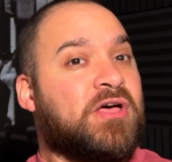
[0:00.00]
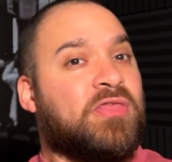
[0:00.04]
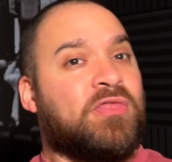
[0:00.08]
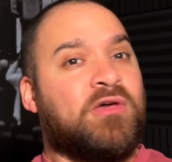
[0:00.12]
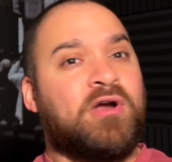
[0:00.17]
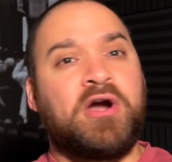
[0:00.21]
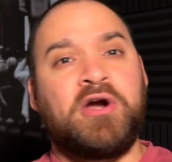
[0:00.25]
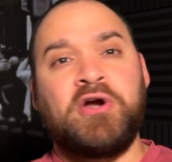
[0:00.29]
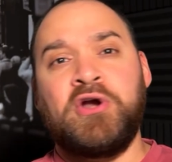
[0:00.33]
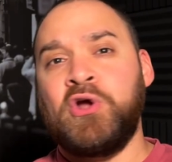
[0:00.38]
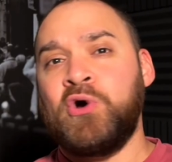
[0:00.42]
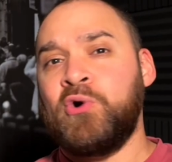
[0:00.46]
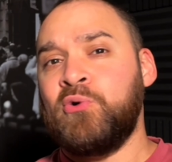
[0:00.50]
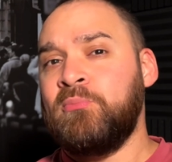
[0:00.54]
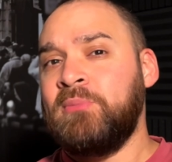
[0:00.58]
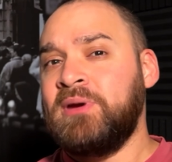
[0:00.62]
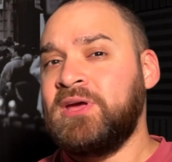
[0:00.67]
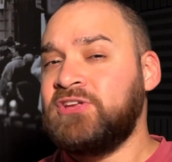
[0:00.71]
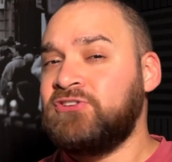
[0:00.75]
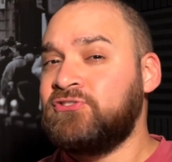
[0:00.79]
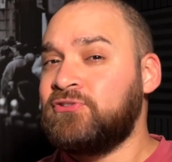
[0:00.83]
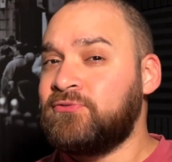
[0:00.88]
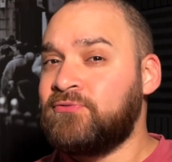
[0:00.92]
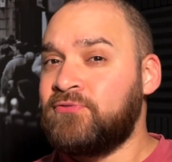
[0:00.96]
There are no
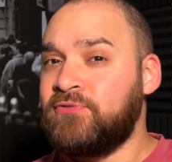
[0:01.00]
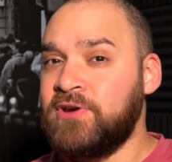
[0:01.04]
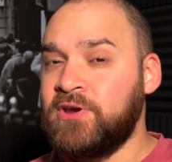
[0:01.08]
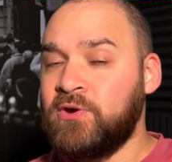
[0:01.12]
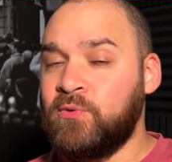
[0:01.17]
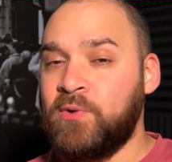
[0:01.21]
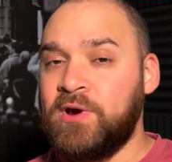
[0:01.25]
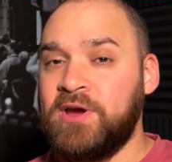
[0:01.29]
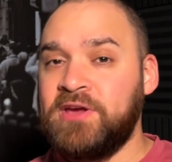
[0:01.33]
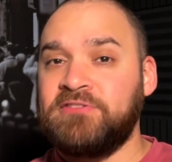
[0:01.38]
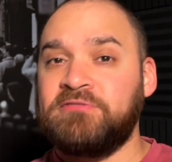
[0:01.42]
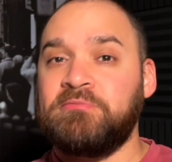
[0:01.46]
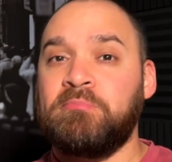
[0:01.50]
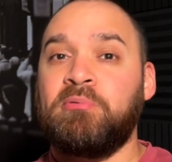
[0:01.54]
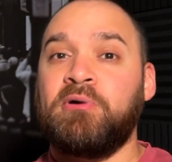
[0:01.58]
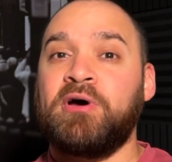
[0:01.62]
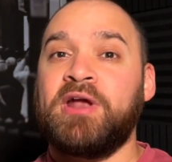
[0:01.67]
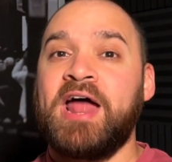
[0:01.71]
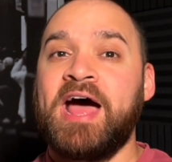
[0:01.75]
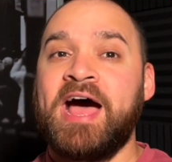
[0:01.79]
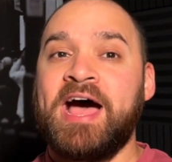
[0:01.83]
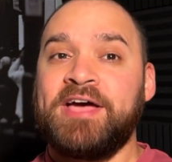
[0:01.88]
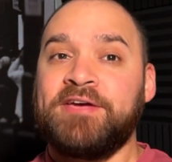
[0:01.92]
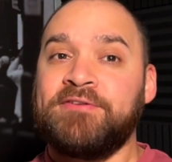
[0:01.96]
major freeways,
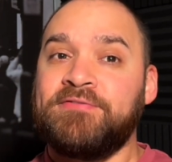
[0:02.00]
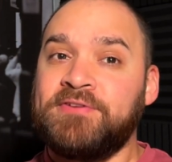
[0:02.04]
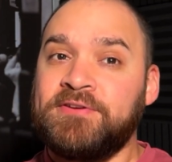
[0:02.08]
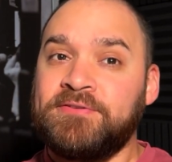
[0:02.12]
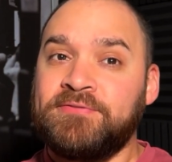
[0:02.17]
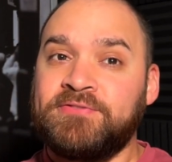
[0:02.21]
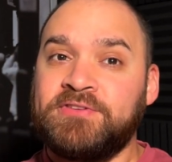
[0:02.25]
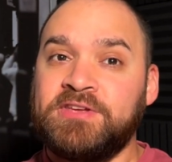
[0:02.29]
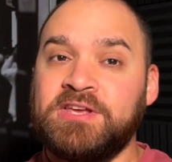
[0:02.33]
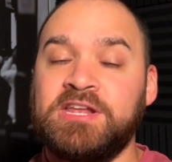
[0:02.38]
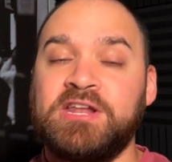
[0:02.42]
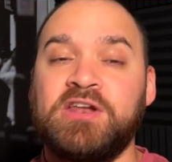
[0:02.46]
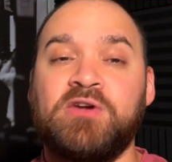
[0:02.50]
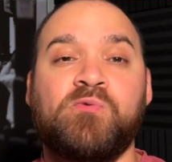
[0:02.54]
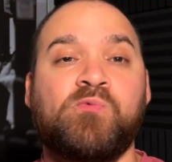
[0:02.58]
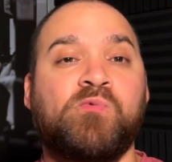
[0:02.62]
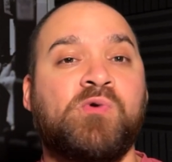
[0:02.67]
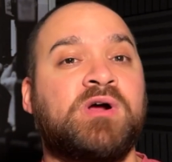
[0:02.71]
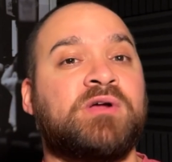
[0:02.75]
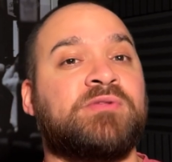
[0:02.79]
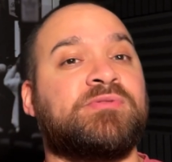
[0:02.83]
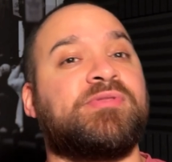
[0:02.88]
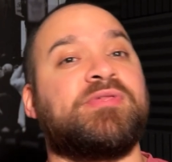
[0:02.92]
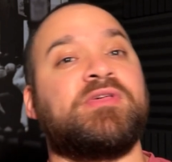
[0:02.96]
but I-15
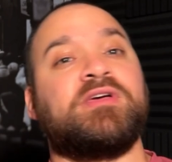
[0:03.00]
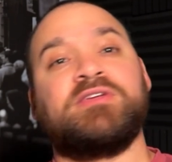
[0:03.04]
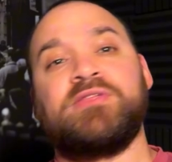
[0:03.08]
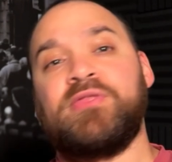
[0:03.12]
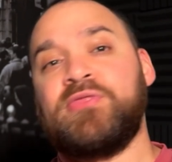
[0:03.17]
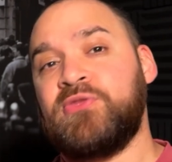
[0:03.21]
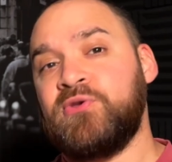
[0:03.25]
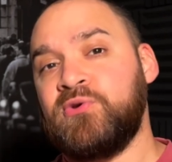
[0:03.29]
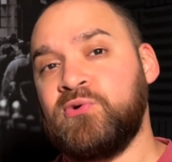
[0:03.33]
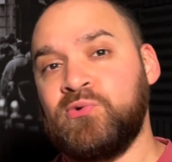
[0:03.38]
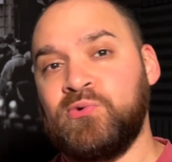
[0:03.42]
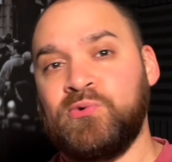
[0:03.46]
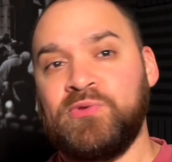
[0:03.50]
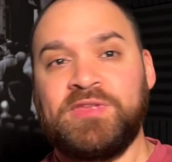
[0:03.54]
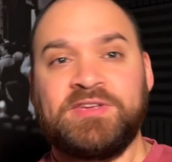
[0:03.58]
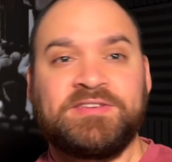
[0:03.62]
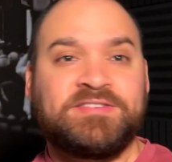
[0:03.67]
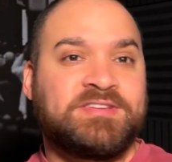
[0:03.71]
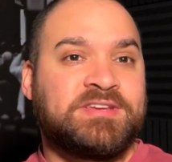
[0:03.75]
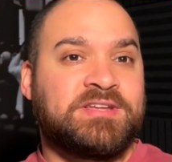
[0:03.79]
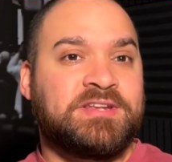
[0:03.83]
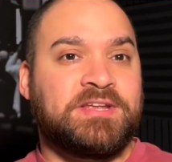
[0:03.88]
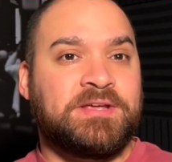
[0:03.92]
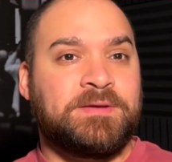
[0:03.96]
runs through the
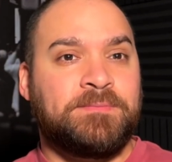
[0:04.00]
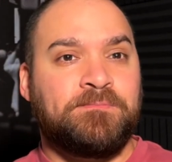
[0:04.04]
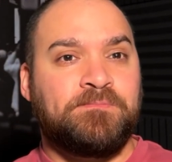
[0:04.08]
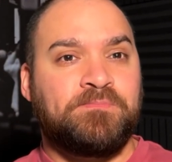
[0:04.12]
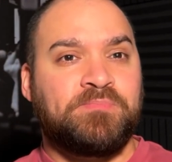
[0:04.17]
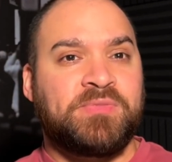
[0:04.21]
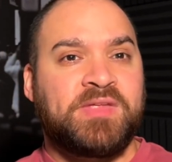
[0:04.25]
city.